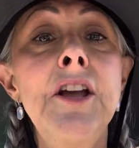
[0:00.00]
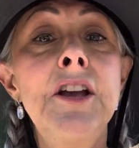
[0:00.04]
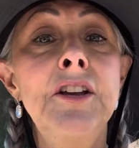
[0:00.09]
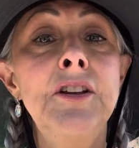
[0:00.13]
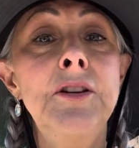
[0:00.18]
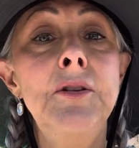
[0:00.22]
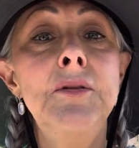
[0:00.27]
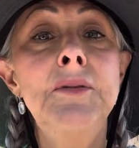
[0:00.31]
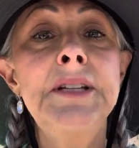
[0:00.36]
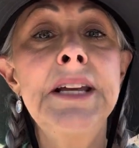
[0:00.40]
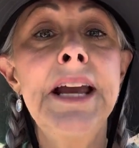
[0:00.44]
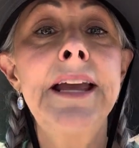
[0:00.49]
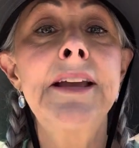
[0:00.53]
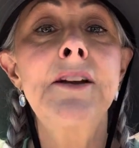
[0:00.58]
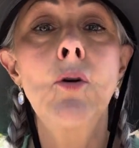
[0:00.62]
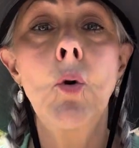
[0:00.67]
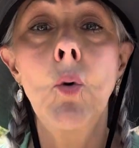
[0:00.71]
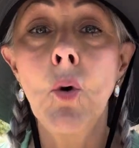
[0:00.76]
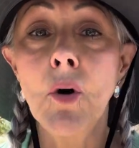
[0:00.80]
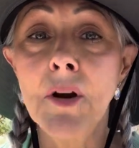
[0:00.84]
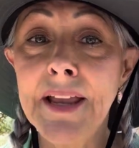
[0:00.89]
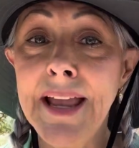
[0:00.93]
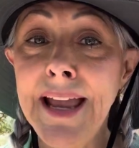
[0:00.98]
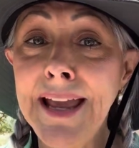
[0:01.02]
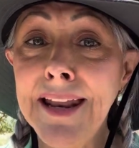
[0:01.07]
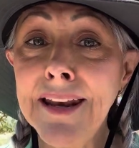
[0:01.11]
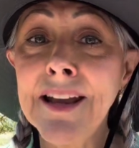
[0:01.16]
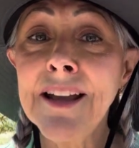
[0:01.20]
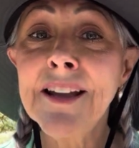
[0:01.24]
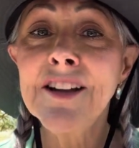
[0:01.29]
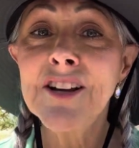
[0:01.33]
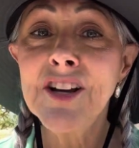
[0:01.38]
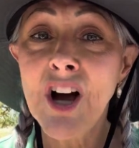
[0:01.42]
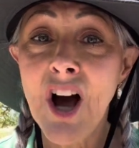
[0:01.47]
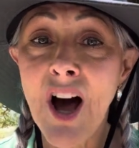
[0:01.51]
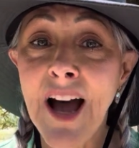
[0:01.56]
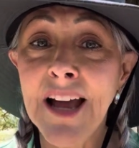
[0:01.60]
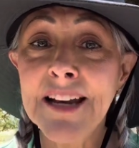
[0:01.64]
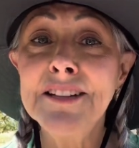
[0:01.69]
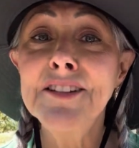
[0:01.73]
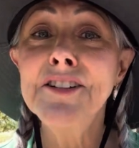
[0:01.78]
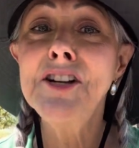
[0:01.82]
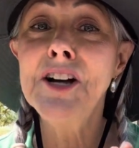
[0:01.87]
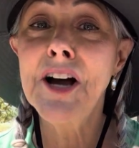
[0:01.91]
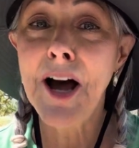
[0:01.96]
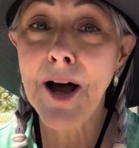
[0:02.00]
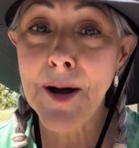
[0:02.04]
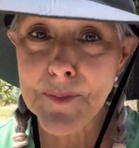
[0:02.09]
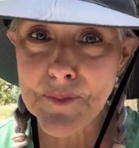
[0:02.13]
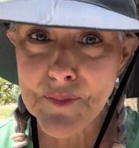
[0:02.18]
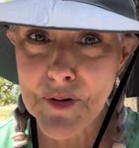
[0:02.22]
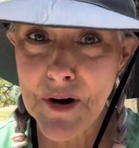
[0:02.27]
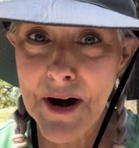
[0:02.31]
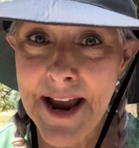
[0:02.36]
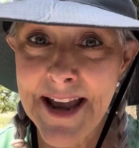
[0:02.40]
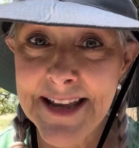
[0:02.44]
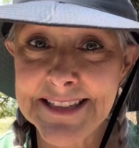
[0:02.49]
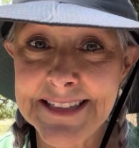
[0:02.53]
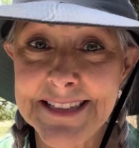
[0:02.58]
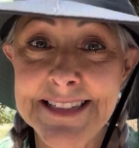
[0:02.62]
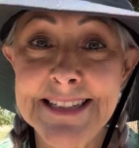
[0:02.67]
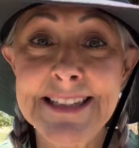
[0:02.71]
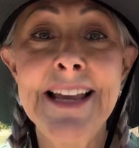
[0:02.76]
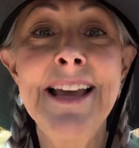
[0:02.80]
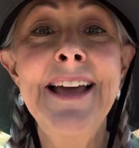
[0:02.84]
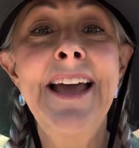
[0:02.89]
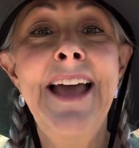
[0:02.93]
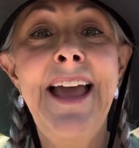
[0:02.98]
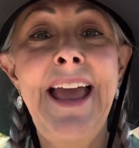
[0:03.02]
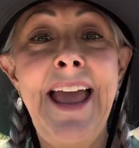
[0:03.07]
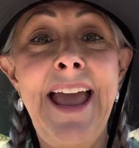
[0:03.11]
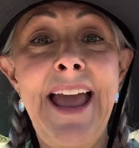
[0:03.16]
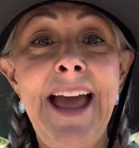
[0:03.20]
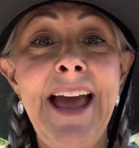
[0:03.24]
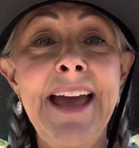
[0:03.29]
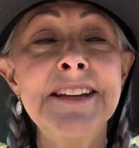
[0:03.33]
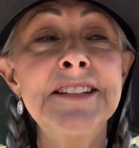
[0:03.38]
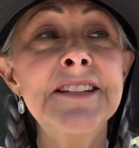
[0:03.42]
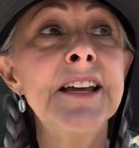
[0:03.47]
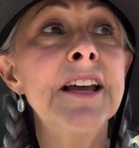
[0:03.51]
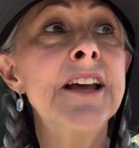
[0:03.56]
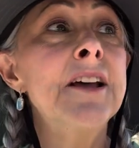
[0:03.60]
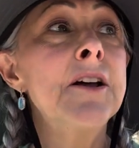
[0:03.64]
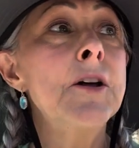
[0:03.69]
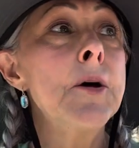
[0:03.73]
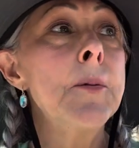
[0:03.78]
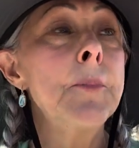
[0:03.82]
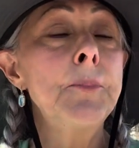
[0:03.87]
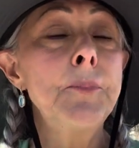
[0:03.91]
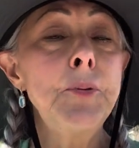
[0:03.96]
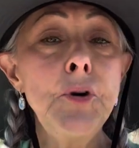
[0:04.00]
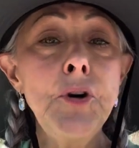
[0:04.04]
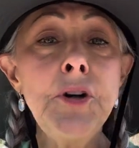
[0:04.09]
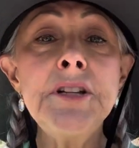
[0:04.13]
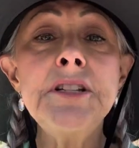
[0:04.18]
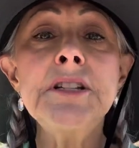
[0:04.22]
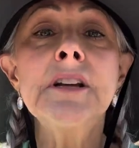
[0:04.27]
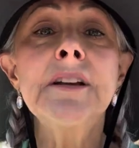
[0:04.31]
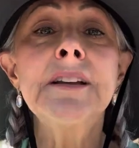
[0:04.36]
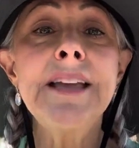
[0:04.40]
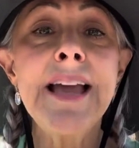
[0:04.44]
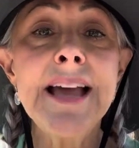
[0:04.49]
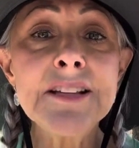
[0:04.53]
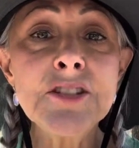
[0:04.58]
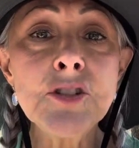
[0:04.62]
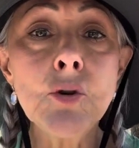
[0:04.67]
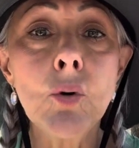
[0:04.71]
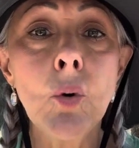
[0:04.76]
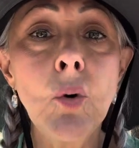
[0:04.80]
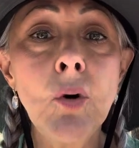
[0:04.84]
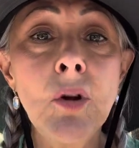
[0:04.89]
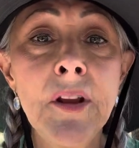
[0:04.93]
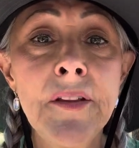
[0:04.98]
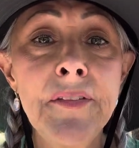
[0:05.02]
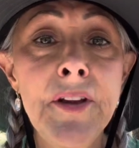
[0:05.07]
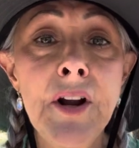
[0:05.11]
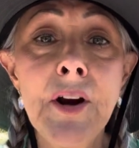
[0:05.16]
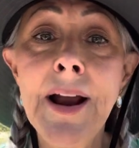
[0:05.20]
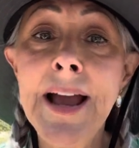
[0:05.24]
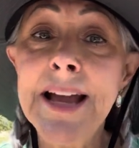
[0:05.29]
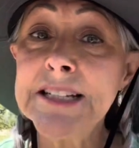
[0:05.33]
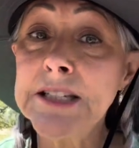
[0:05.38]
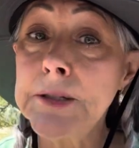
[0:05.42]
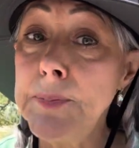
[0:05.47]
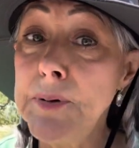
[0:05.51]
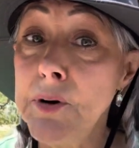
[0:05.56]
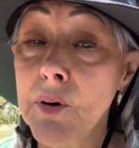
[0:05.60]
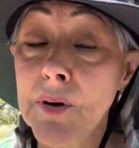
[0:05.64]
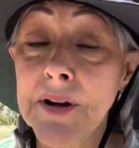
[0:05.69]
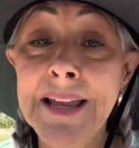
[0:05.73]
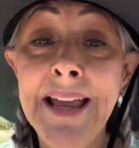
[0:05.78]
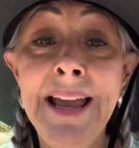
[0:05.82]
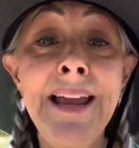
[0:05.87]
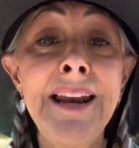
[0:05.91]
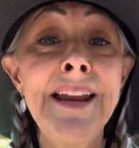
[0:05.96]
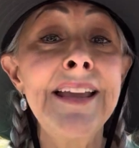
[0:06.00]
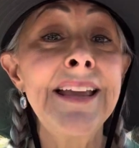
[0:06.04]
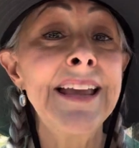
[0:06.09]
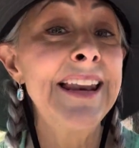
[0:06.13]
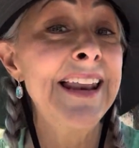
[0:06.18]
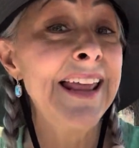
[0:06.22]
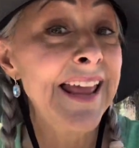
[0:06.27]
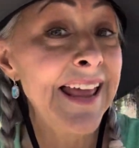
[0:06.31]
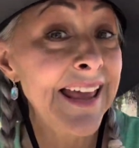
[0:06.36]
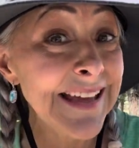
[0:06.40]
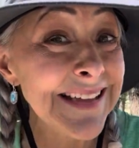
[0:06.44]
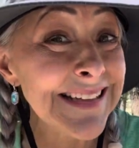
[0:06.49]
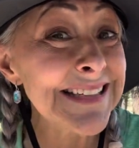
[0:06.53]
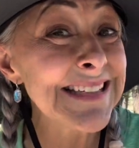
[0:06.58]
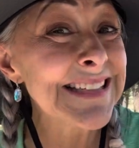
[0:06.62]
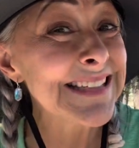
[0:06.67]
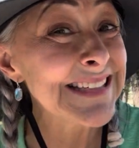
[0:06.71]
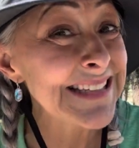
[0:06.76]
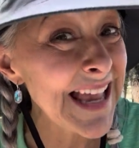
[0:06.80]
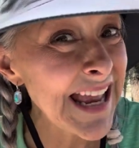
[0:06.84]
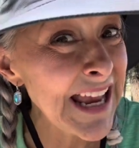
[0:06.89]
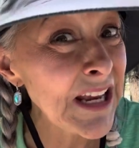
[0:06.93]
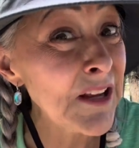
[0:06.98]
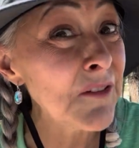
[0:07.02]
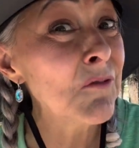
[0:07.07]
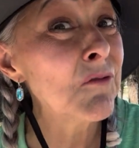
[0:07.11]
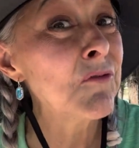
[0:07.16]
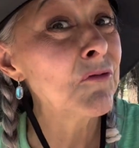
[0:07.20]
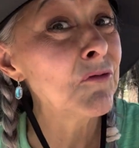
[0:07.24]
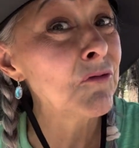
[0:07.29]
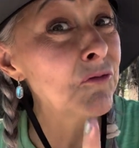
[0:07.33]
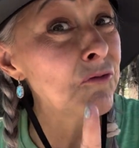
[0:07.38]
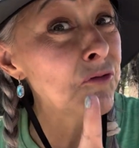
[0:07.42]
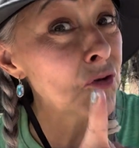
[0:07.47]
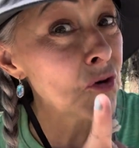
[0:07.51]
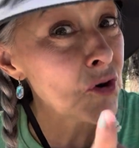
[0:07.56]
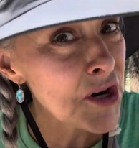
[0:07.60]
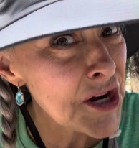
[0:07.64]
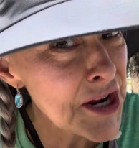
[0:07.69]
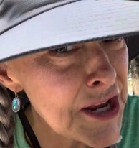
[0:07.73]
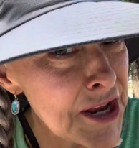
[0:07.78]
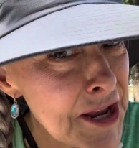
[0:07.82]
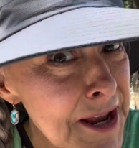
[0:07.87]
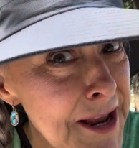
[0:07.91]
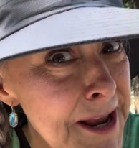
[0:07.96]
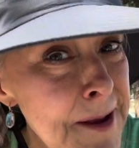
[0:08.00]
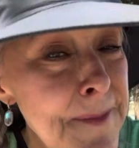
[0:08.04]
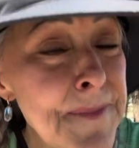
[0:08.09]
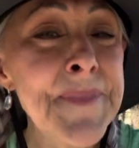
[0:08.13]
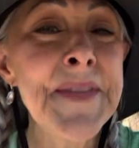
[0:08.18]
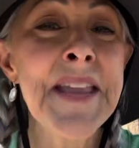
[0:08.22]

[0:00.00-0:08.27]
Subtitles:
You take organic cotton compress and put castor oil in there. It has to be organic and hexane free.